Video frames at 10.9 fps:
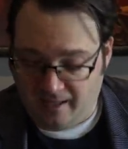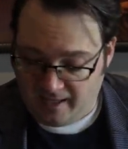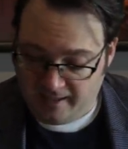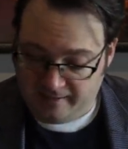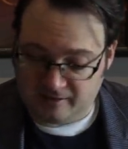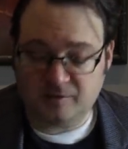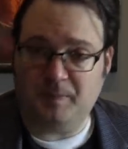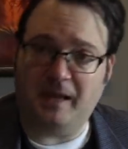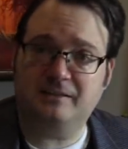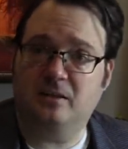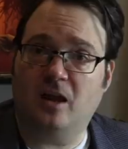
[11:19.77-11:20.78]
It
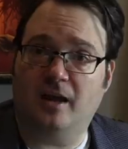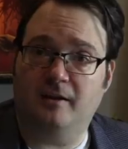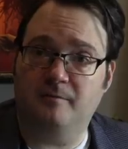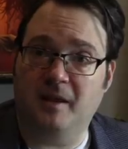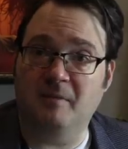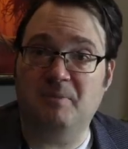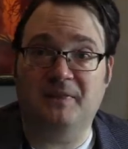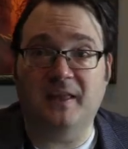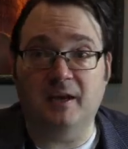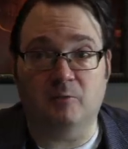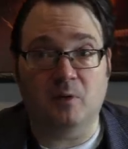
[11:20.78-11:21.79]
expects a lot of me, but
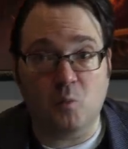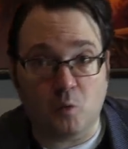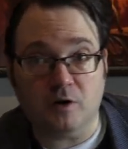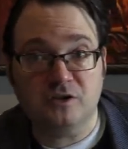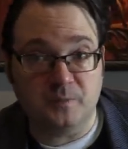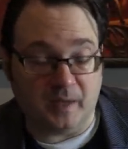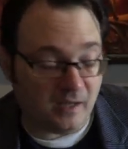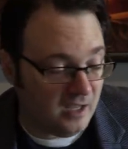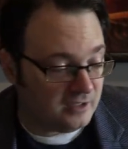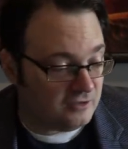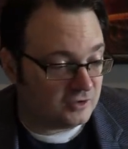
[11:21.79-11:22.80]
then it rewards me.
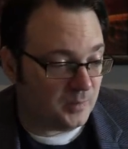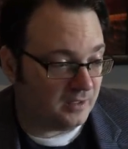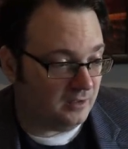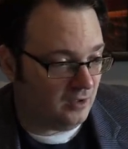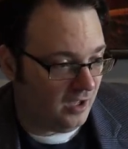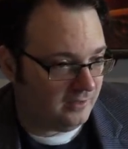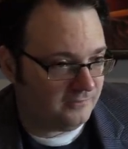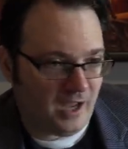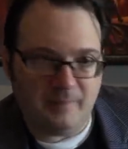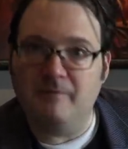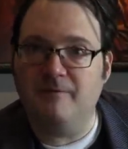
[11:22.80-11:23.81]
You spend a lot of
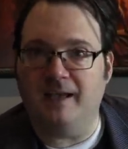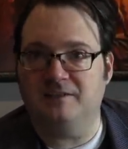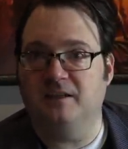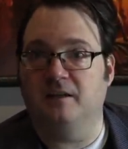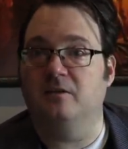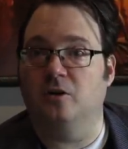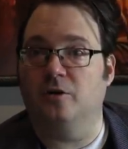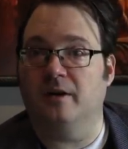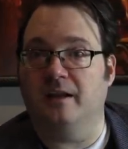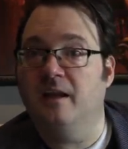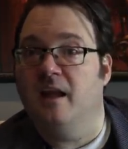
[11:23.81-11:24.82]
time invested in
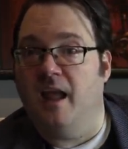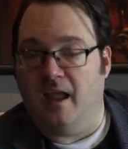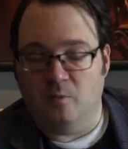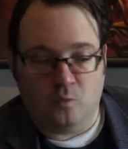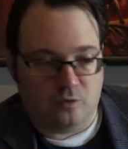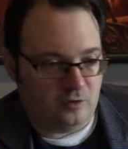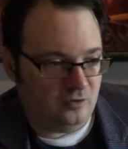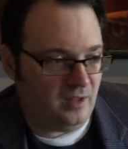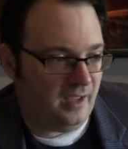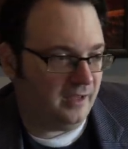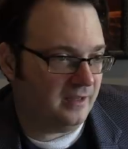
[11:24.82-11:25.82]
learning a
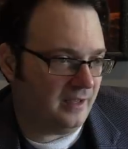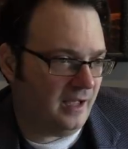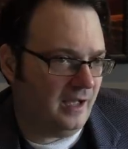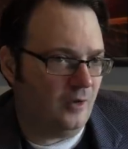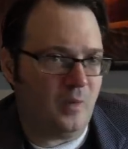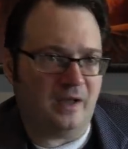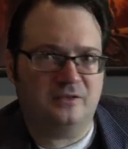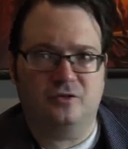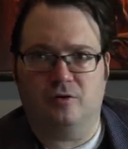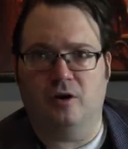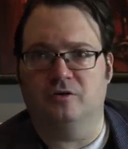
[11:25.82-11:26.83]
world like uh,
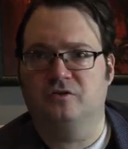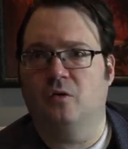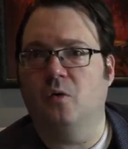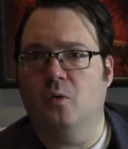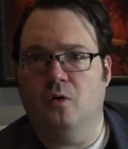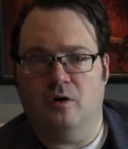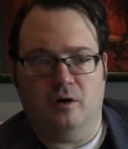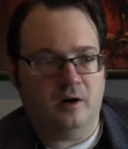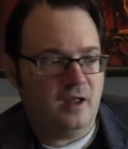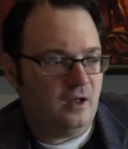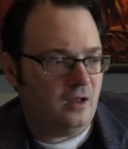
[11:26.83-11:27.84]
Westeros
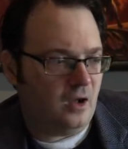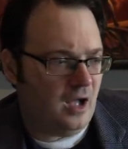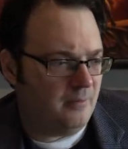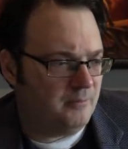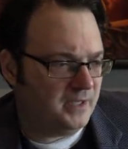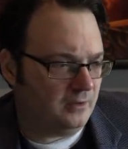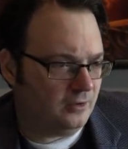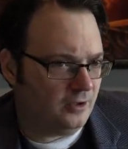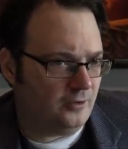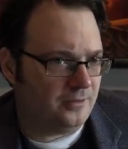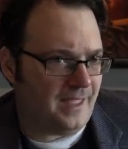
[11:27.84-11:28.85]
or uh, Middle
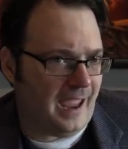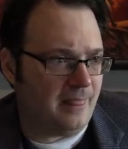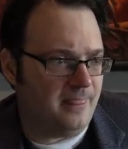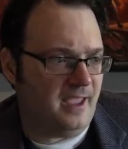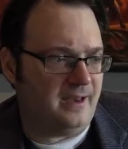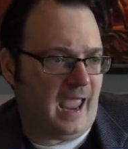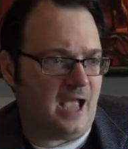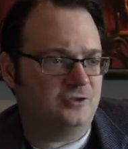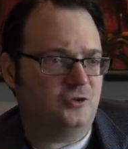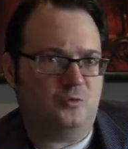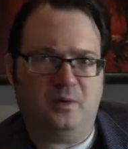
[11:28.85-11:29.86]
Earth. And then
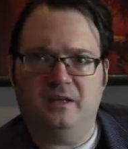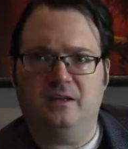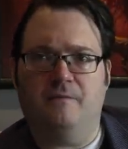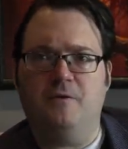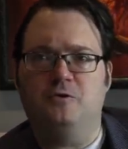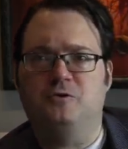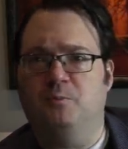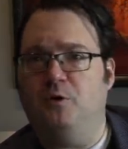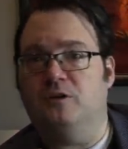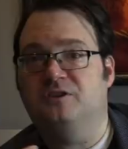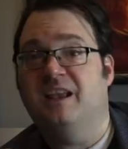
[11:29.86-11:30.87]
as you read the future
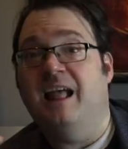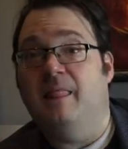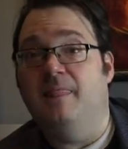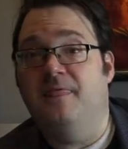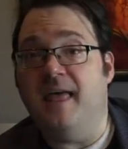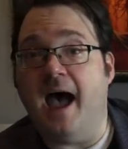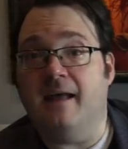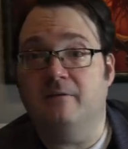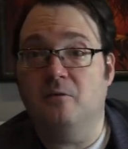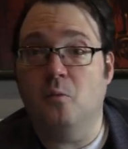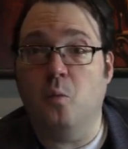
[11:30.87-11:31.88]
books, that
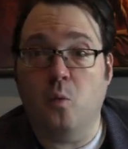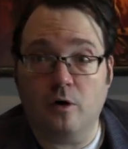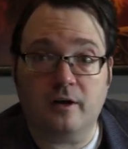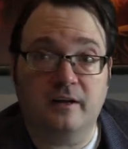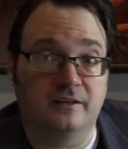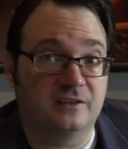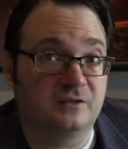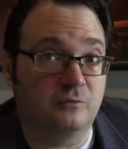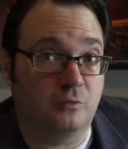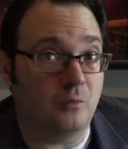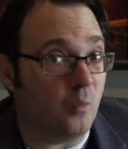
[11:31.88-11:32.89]
work is
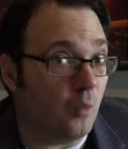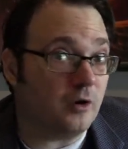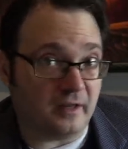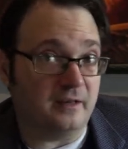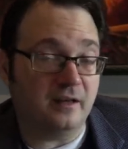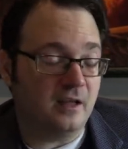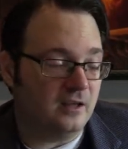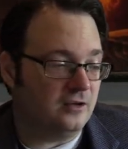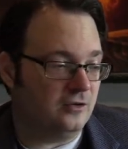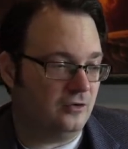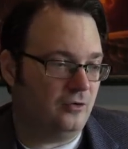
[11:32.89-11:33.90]
rewarded.
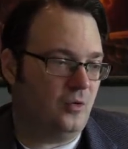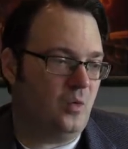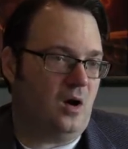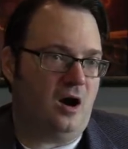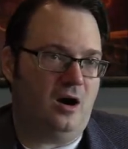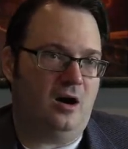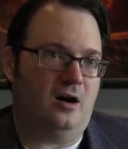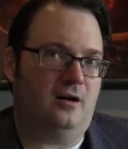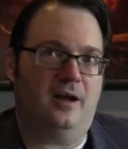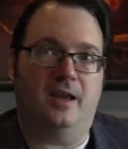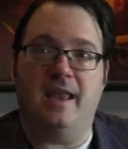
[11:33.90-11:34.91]
You
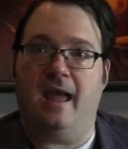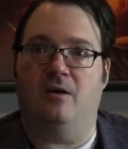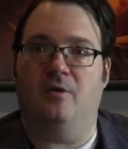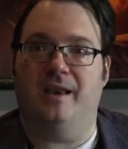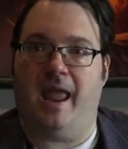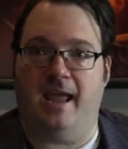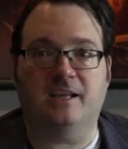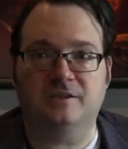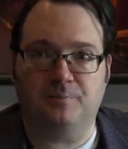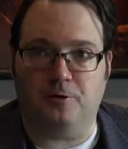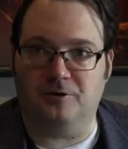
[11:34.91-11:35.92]
are now an
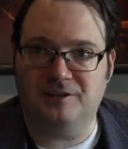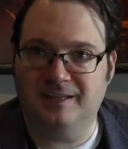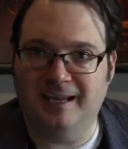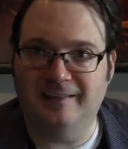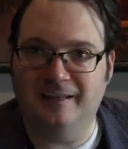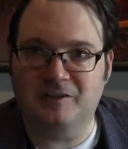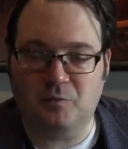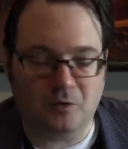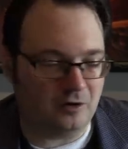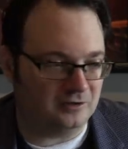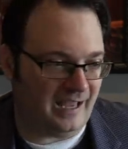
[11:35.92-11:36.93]
expert in this
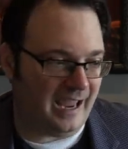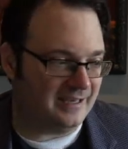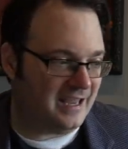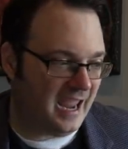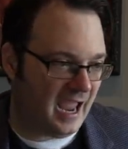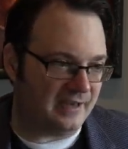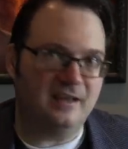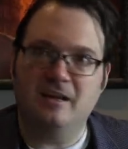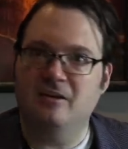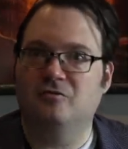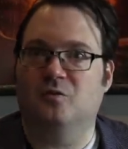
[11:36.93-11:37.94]
world and can
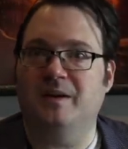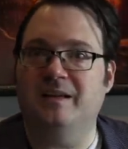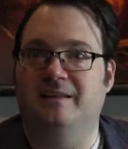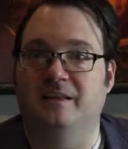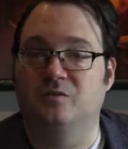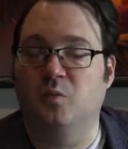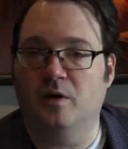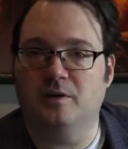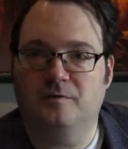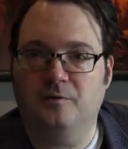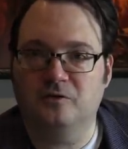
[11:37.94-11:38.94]
read these
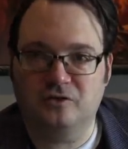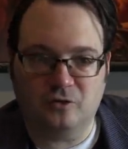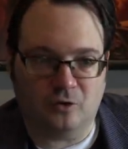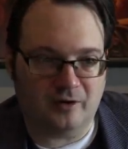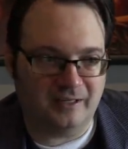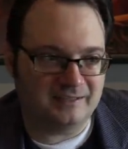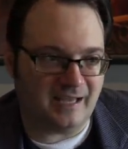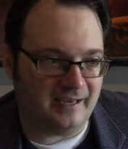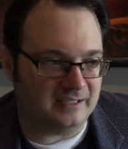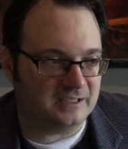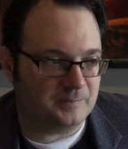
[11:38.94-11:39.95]
wonderful stories
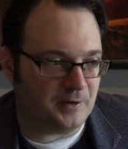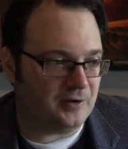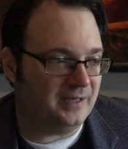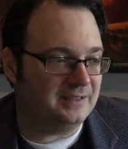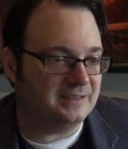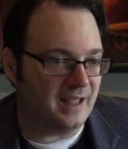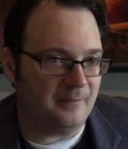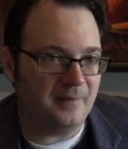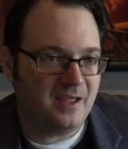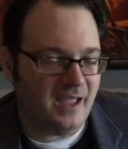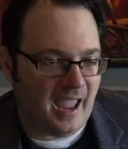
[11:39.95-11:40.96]
and experience
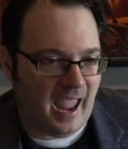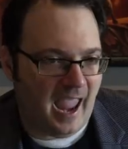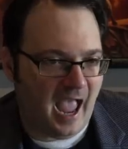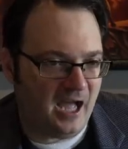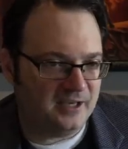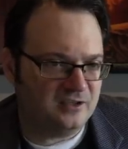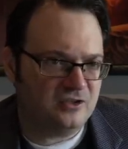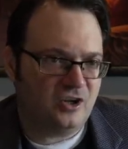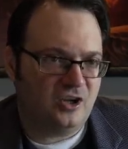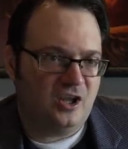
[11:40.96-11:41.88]
them and